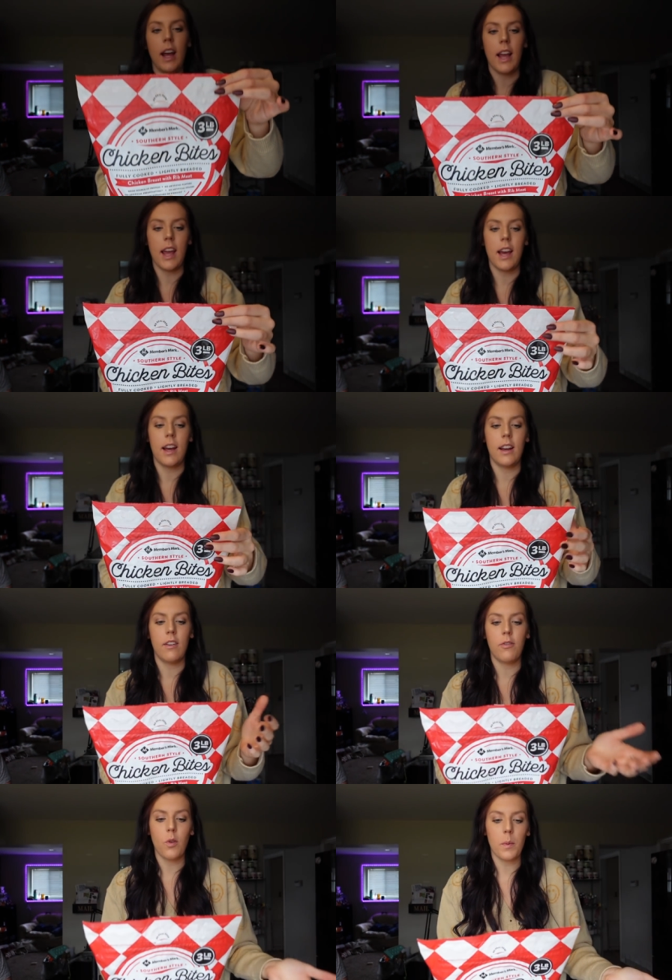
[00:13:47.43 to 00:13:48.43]

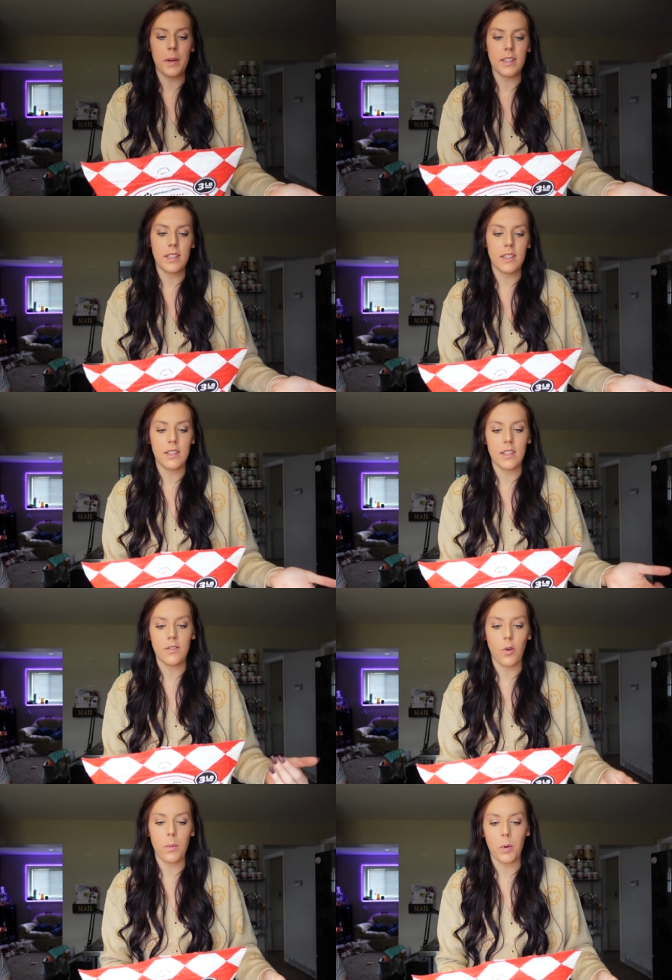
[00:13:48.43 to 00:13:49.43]
and four pieces
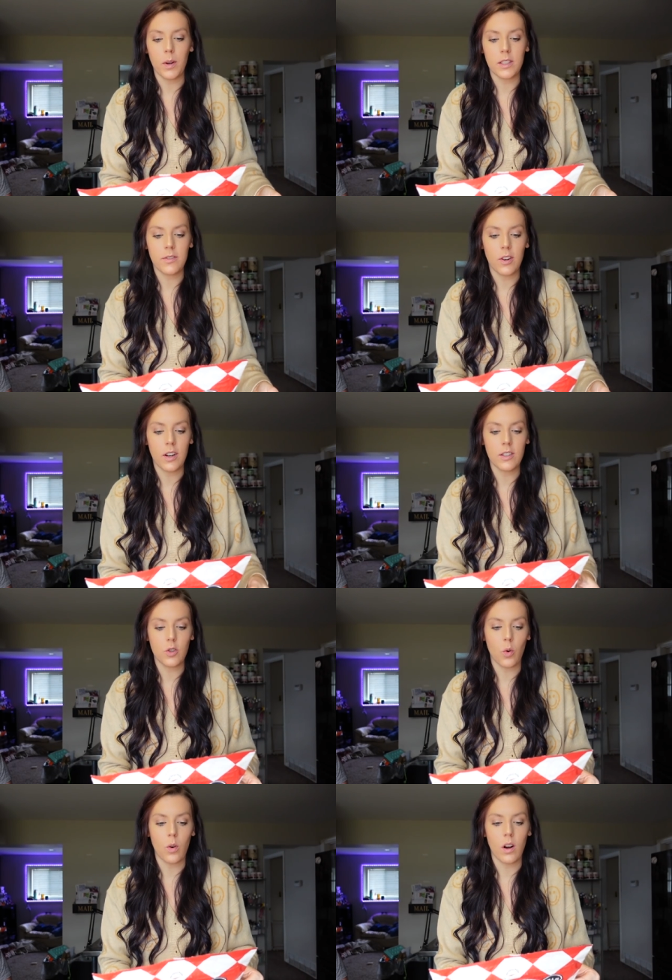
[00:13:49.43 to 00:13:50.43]
is four points for
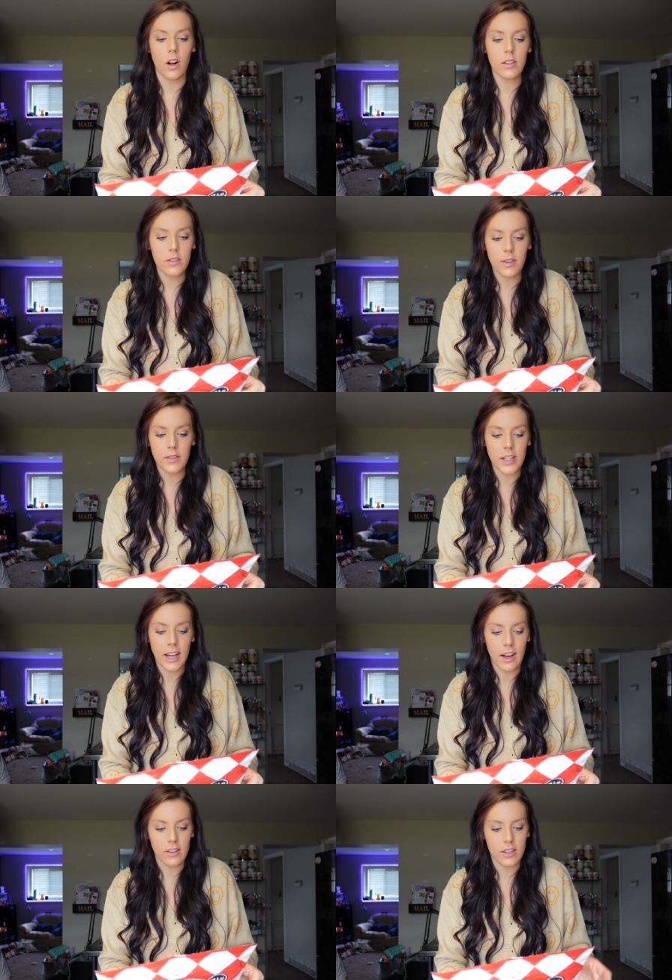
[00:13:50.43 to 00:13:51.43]
us or 150
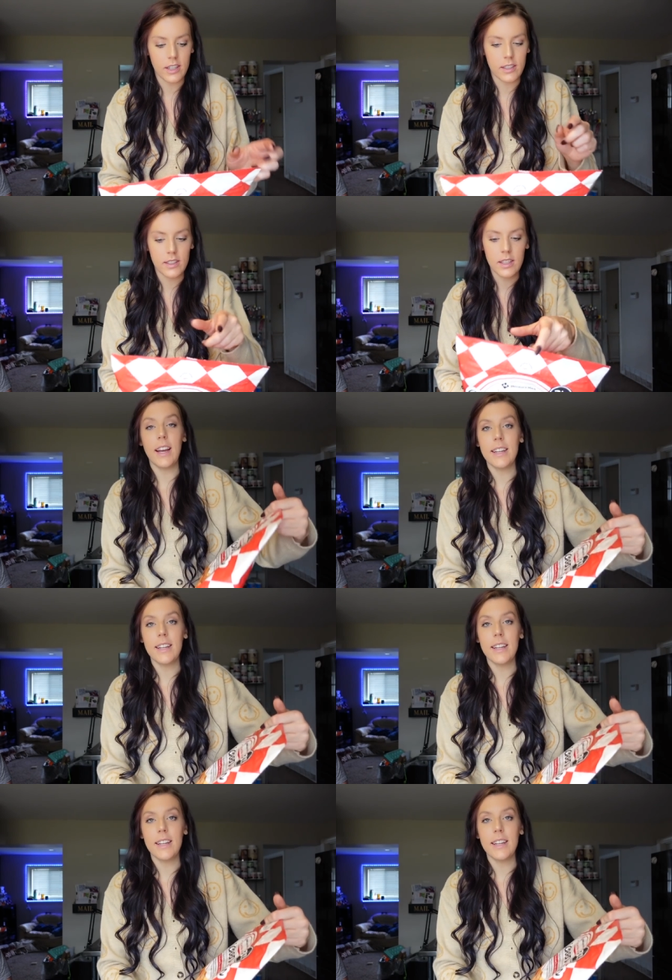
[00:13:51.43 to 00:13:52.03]
calories.